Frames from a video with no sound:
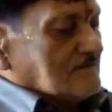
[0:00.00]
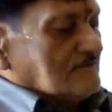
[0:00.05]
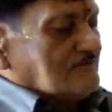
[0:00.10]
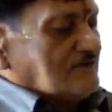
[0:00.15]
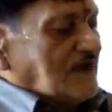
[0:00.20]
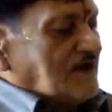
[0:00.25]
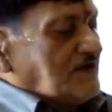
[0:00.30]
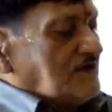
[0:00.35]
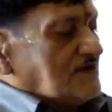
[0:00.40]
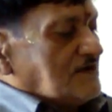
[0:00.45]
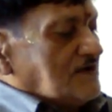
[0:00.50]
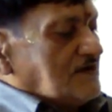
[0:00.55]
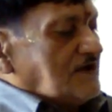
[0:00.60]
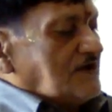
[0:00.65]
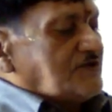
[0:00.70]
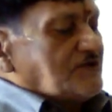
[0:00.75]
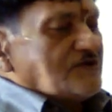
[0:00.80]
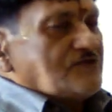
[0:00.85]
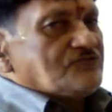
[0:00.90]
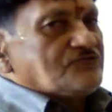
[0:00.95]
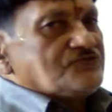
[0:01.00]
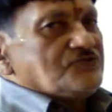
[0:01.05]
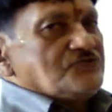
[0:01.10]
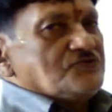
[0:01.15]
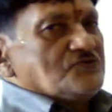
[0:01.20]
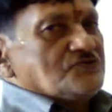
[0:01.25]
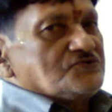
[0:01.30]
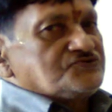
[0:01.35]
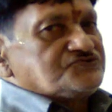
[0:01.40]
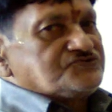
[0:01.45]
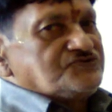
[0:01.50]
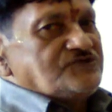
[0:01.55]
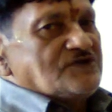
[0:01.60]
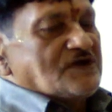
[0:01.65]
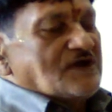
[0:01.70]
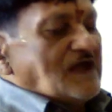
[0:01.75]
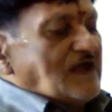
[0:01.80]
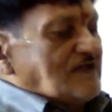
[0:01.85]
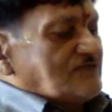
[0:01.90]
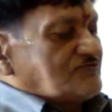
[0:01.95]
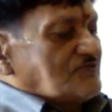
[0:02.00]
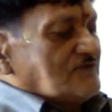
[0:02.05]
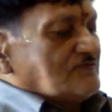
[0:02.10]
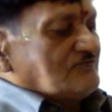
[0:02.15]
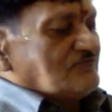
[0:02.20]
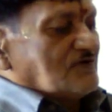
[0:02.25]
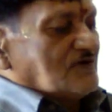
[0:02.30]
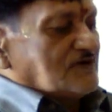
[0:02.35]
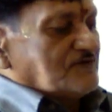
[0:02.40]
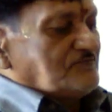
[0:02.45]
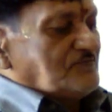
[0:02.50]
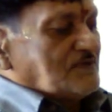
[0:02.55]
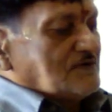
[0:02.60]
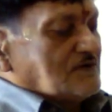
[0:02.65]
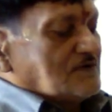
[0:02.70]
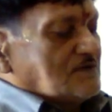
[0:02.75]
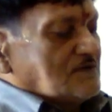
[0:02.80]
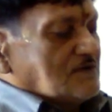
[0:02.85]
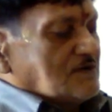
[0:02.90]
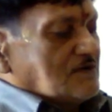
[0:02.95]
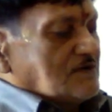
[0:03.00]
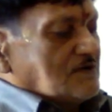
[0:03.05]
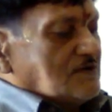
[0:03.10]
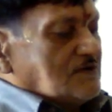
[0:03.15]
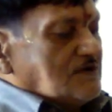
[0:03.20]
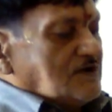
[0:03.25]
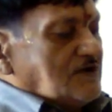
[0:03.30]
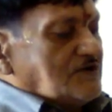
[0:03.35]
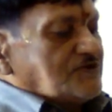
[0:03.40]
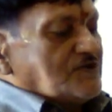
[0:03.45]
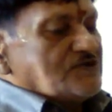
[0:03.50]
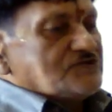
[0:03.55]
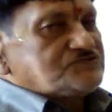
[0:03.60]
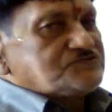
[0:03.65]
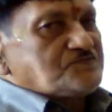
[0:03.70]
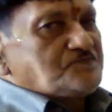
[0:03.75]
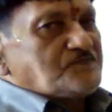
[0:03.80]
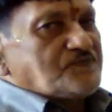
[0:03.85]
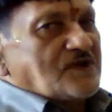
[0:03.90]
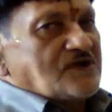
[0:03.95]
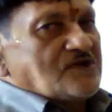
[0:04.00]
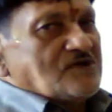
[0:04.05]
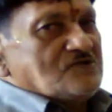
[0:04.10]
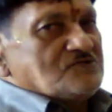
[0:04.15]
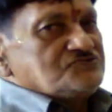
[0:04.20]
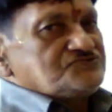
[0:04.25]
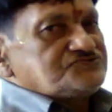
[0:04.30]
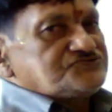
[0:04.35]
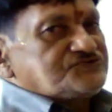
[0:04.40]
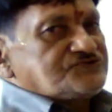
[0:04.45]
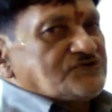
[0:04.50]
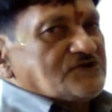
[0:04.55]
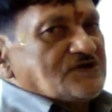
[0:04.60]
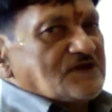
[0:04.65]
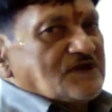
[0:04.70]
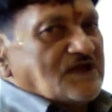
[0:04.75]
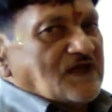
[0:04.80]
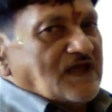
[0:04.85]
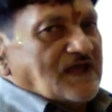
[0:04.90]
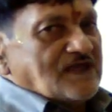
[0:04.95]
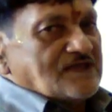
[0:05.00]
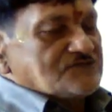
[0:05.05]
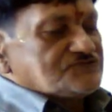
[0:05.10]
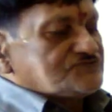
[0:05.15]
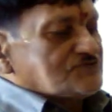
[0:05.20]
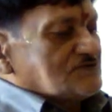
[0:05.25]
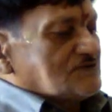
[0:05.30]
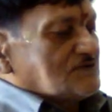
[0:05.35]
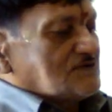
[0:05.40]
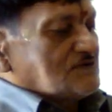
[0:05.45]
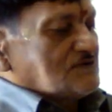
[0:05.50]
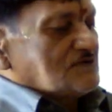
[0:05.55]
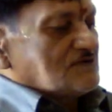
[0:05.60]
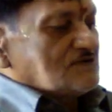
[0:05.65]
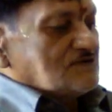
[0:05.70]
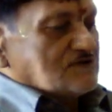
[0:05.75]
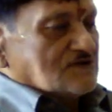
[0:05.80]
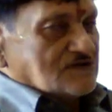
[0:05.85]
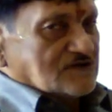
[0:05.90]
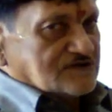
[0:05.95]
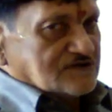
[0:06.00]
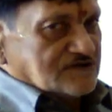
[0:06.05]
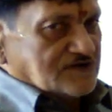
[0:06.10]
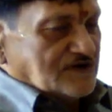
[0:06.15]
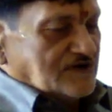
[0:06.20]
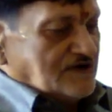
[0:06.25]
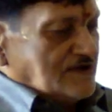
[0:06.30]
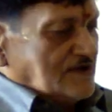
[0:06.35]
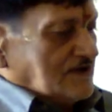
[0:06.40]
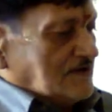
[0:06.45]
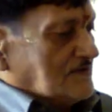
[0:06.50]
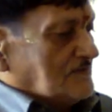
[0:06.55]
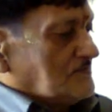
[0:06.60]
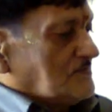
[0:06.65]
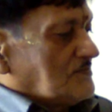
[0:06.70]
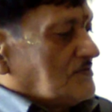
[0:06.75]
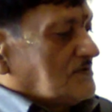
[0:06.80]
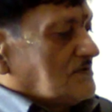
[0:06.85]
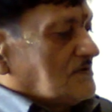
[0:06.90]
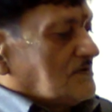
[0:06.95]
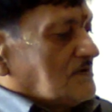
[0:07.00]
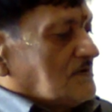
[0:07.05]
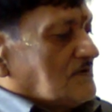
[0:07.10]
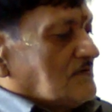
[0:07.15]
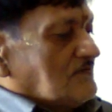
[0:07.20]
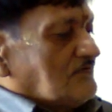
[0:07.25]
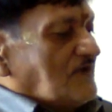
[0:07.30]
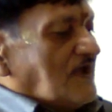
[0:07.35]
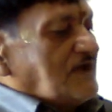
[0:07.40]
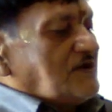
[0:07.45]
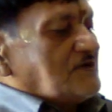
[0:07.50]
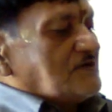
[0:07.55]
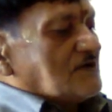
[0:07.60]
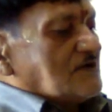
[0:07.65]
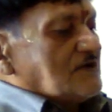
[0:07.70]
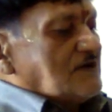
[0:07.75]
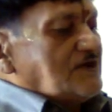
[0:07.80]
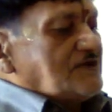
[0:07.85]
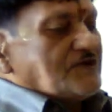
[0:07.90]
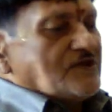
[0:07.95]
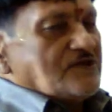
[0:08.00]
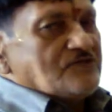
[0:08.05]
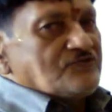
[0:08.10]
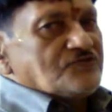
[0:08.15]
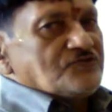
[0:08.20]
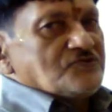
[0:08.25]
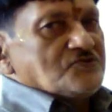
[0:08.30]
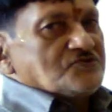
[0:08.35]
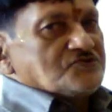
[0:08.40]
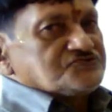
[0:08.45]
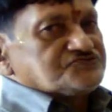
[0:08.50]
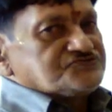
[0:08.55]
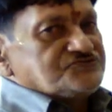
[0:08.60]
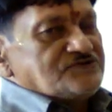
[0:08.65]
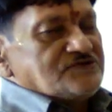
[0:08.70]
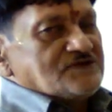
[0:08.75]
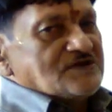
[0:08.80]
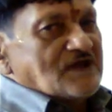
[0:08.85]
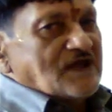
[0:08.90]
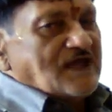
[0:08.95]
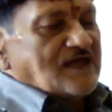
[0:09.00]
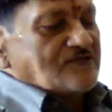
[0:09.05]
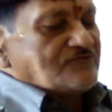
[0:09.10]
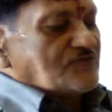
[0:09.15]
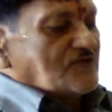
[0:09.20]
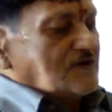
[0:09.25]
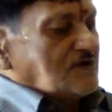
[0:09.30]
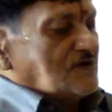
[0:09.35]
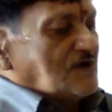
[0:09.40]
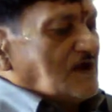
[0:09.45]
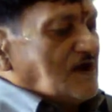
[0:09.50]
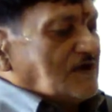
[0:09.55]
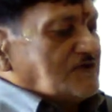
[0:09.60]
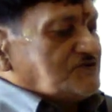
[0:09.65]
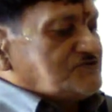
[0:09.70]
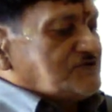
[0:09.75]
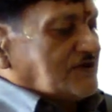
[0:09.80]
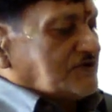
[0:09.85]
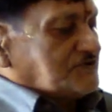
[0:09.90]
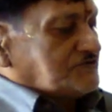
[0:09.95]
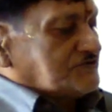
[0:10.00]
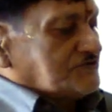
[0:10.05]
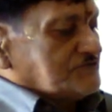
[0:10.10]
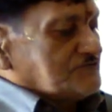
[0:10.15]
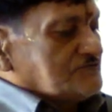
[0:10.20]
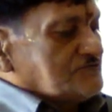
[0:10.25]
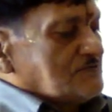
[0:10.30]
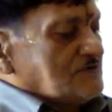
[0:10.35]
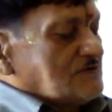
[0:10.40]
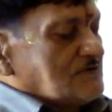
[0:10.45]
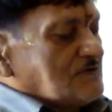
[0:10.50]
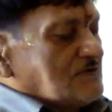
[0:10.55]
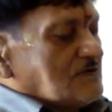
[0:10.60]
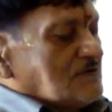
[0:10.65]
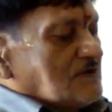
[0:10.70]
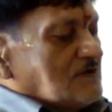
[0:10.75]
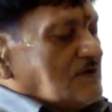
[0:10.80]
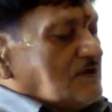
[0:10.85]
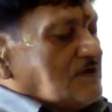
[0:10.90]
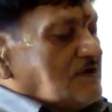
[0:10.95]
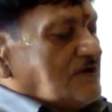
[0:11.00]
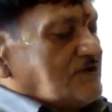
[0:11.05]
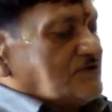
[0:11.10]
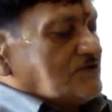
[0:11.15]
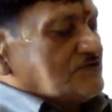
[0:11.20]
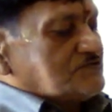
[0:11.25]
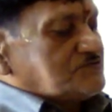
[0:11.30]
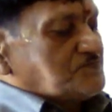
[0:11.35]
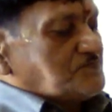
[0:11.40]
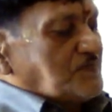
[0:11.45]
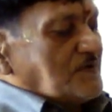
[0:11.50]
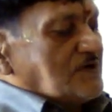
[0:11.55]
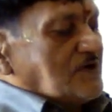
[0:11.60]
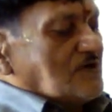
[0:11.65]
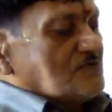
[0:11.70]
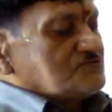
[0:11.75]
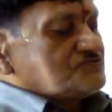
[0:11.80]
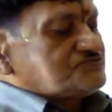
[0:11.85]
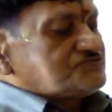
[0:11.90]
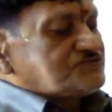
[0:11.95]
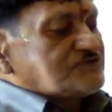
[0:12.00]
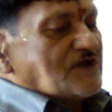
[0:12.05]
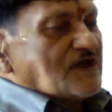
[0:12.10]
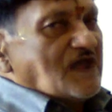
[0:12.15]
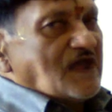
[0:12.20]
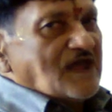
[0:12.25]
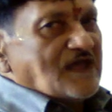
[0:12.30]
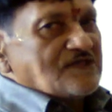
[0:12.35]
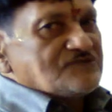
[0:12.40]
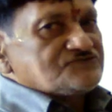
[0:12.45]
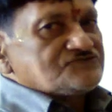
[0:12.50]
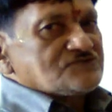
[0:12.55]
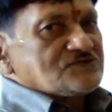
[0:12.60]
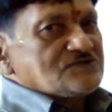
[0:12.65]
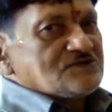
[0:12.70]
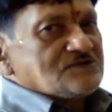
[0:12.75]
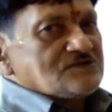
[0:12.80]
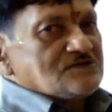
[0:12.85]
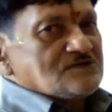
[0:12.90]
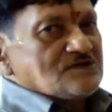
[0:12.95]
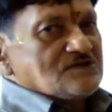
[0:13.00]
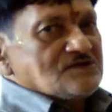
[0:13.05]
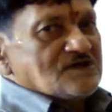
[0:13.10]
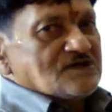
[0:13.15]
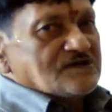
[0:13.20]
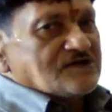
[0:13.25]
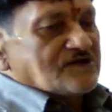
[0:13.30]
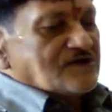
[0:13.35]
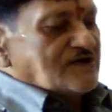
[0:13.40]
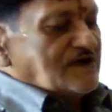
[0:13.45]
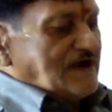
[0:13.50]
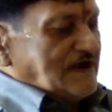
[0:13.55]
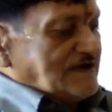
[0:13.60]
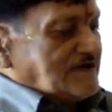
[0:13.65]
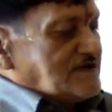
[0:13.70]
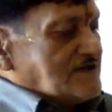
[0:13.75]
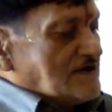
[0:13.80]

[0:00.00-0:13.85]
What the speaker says: When it is used as a verb, it is pronounced as learned. When it is used as an adjective, it is pronounced as learned.